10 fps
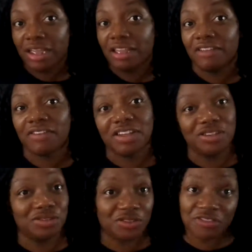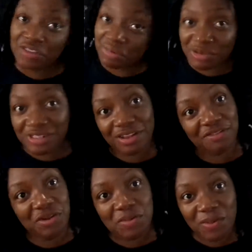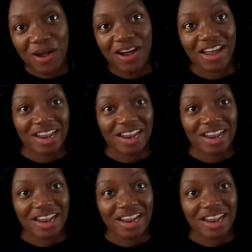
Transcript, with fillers: If I can use a 50% off coupon,